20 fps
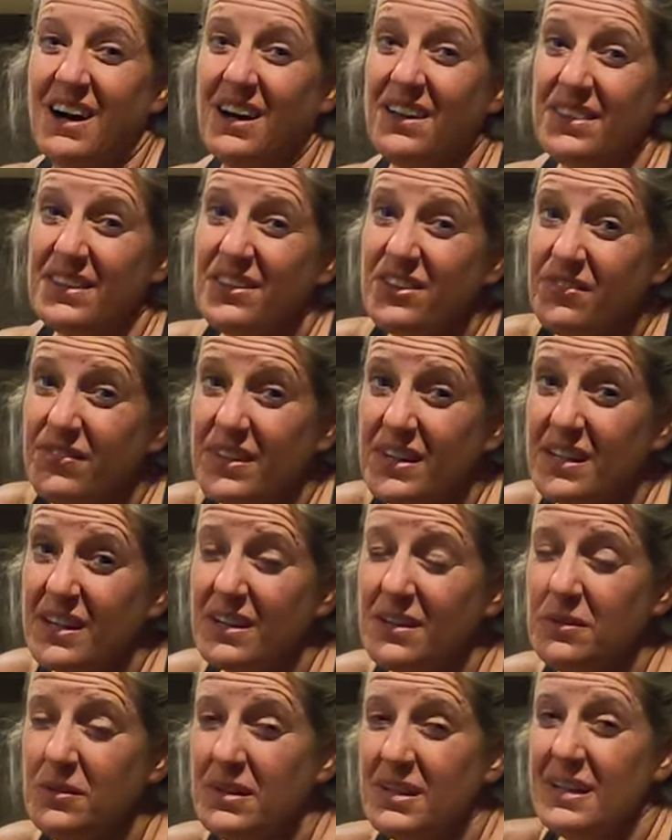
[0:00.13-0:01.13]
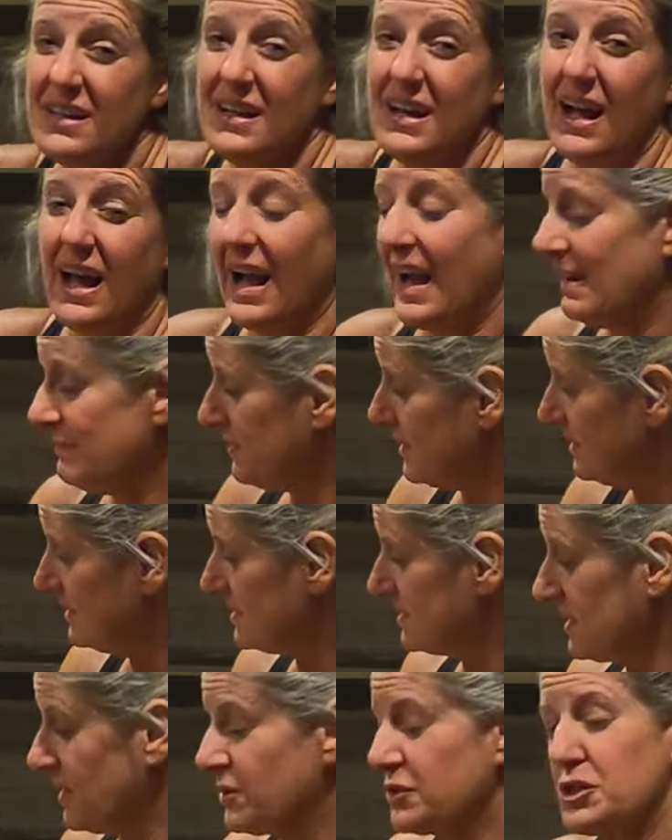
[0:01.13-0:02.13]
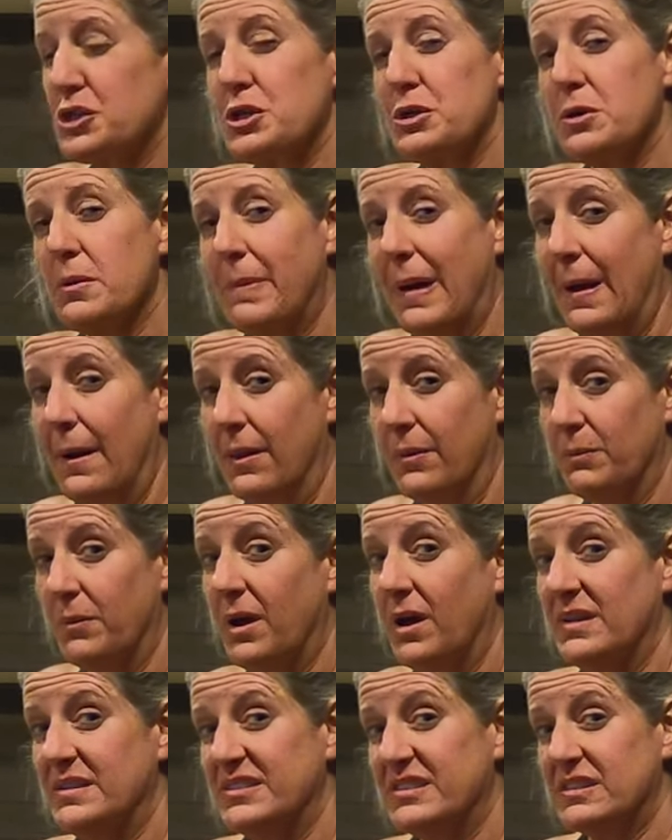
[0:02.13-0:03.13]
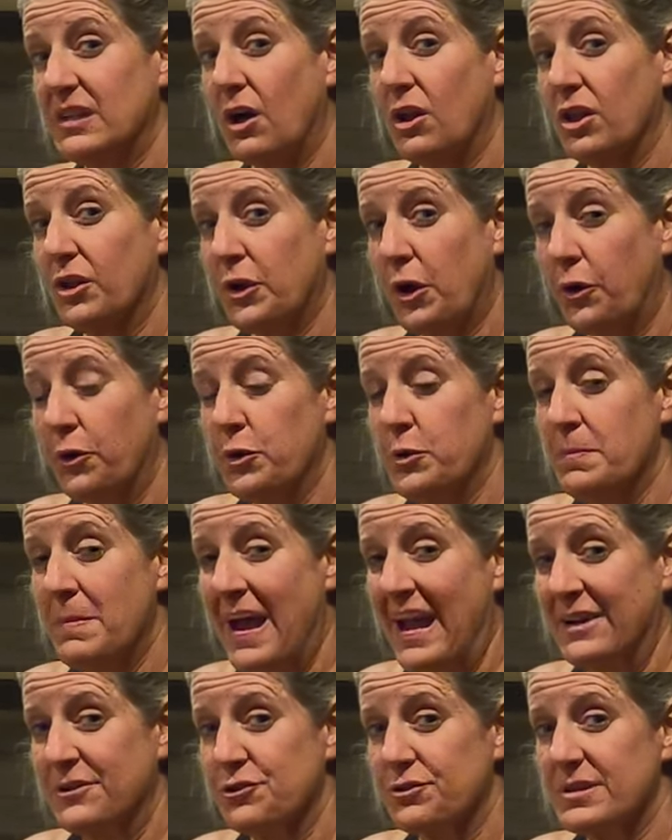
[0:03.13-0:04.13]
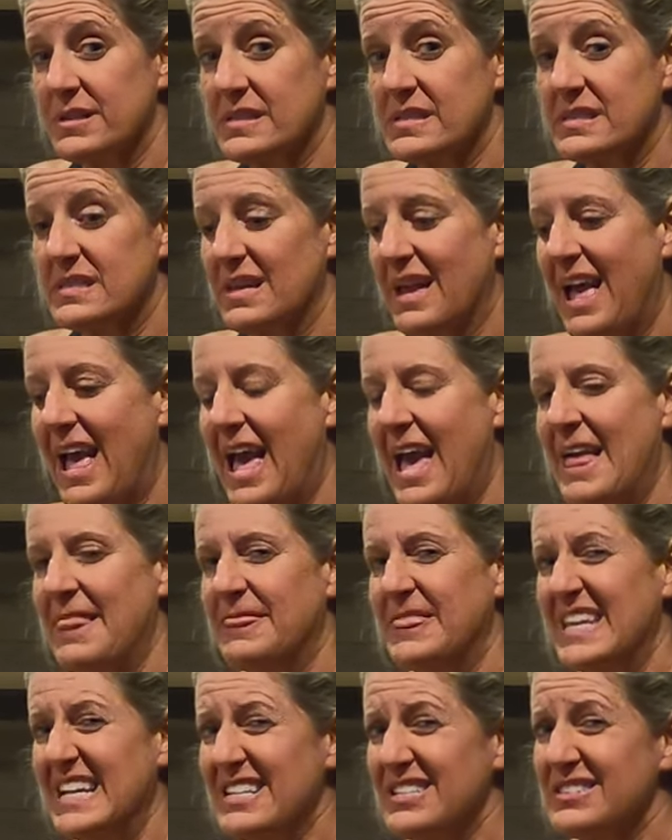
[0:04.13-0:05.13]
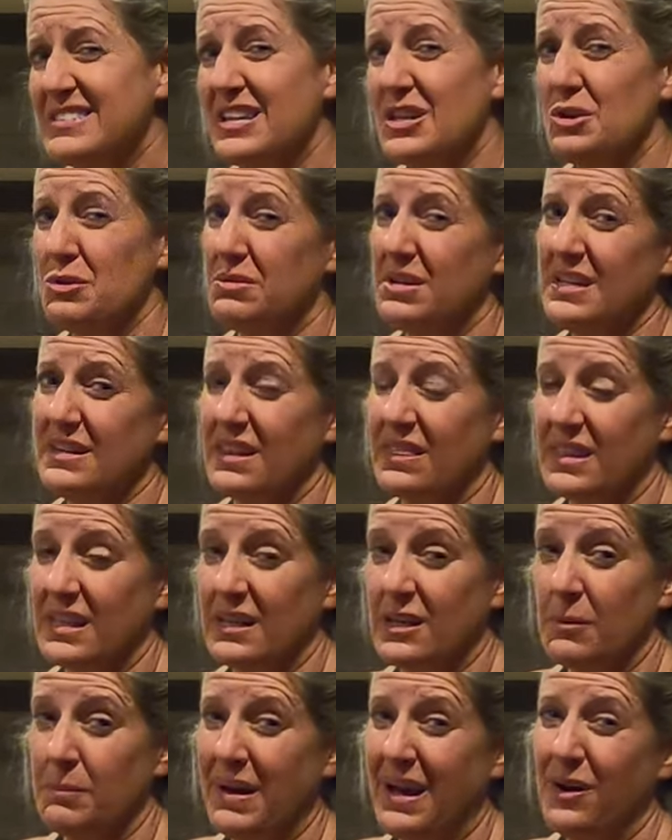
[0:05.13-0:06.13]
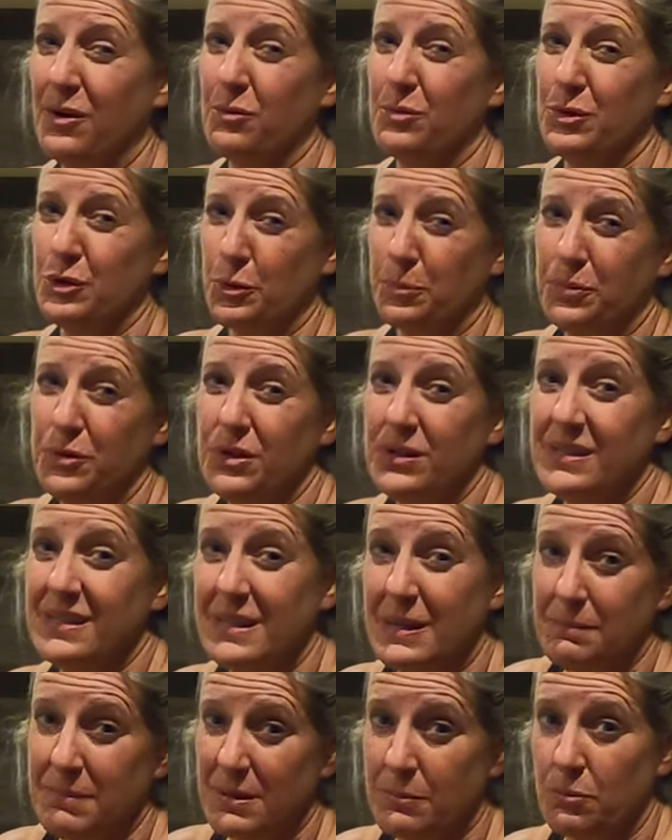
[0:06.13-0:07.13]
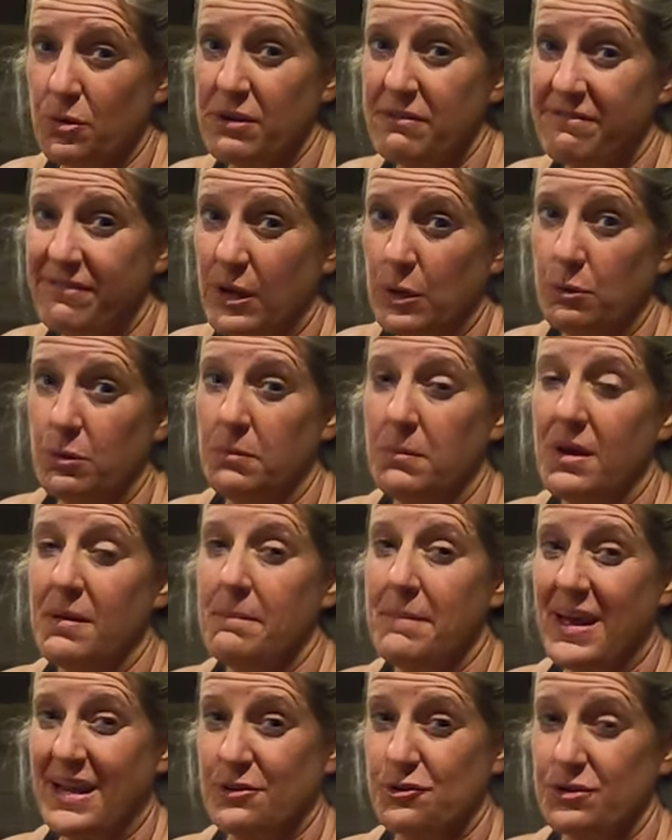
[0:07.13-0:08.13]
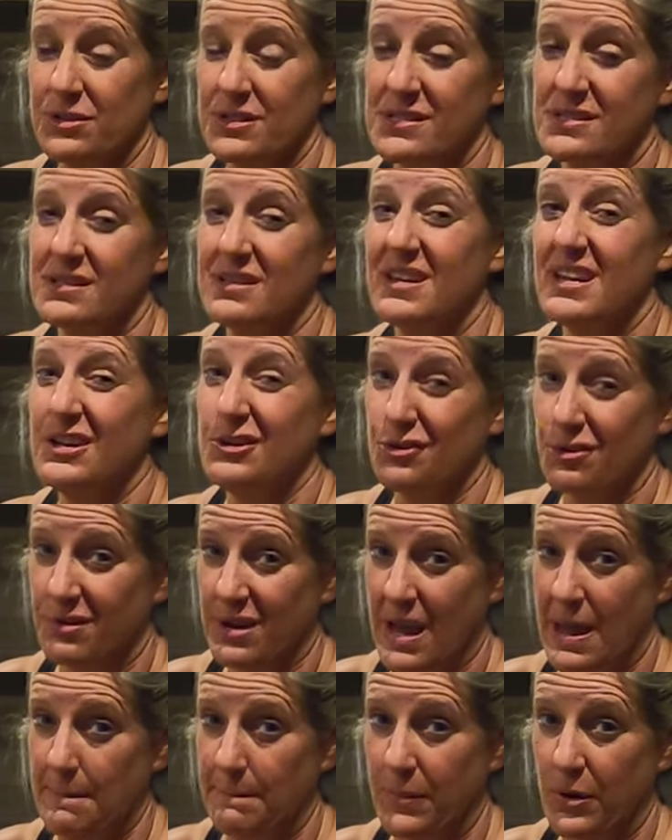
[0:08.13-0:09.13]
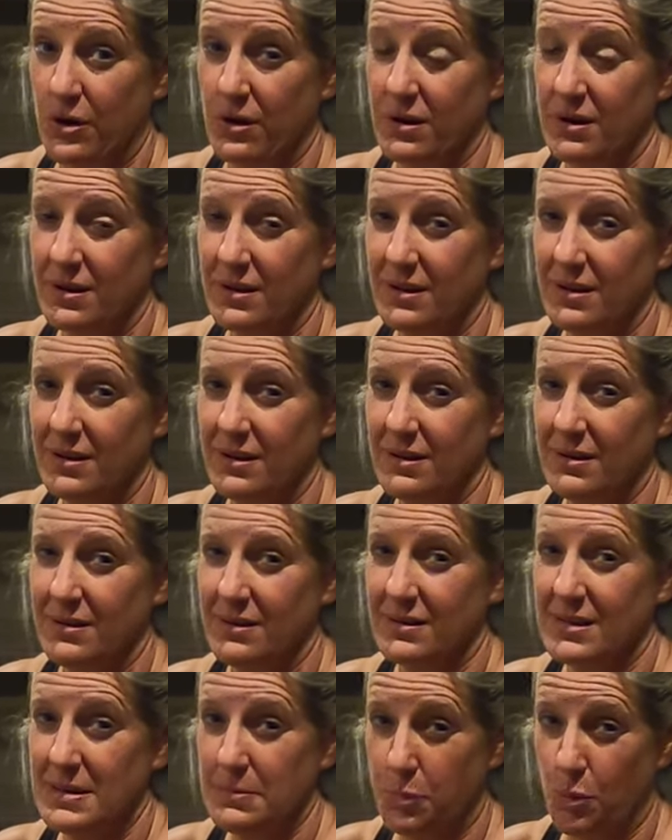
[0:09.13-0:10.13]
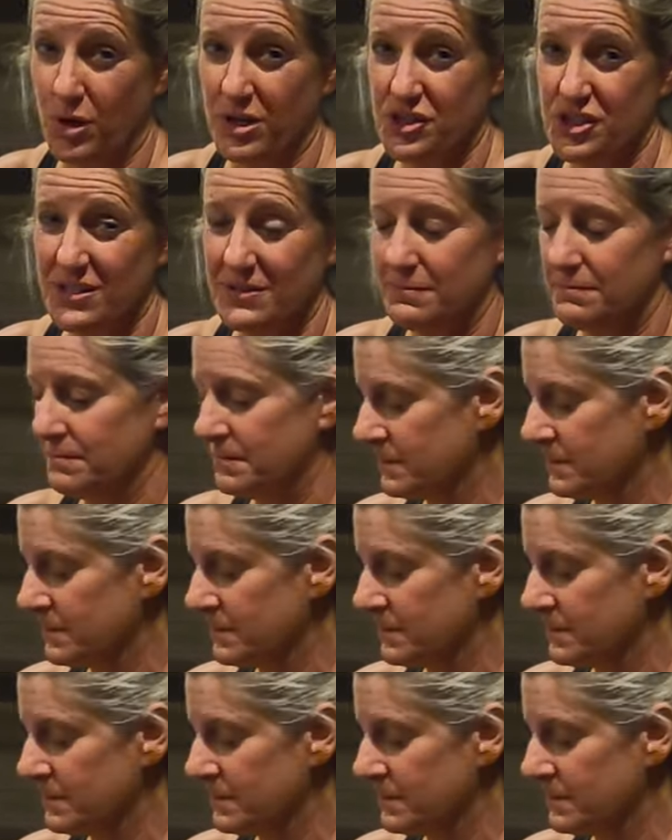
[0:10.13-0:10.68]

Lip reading: On this video, I'm going to talk to you about installing our new mattress and things that you need to think about when you're putting in a memory foam mattress in your camper. Keep watching.